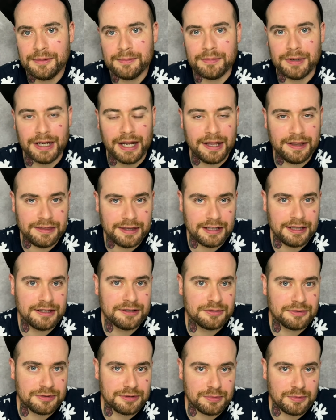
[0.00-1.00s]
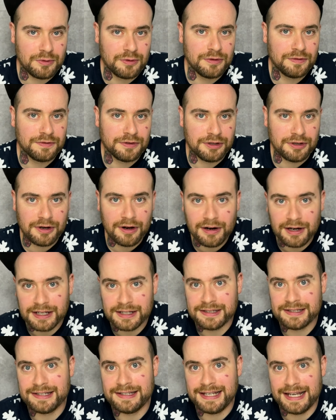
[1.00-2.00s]
But I think this was more for the
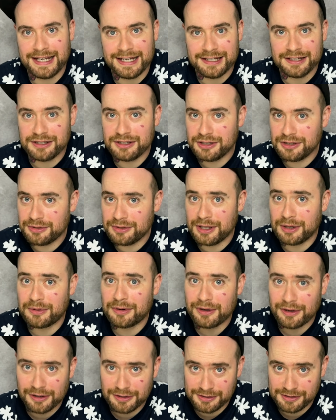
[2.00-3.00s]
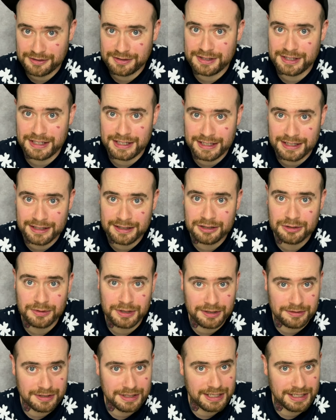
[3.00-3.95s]
audience to take in too, that we're also seeing twenty-one